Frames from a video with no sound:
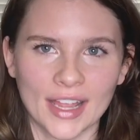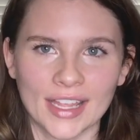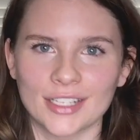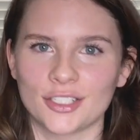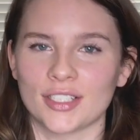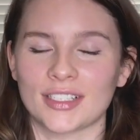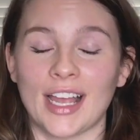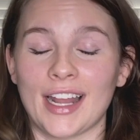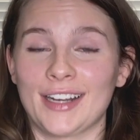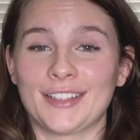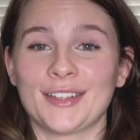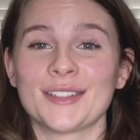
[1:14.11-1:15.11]
It just
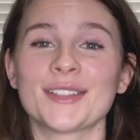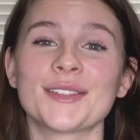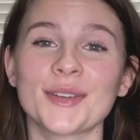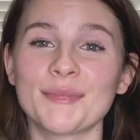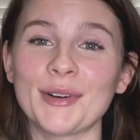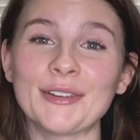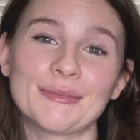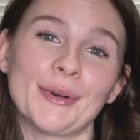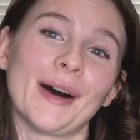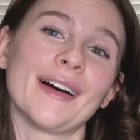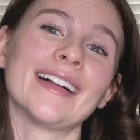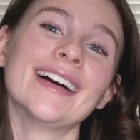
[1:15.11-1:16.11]
kind of turns into a poof
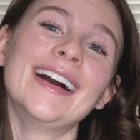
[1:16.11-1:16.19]
ball.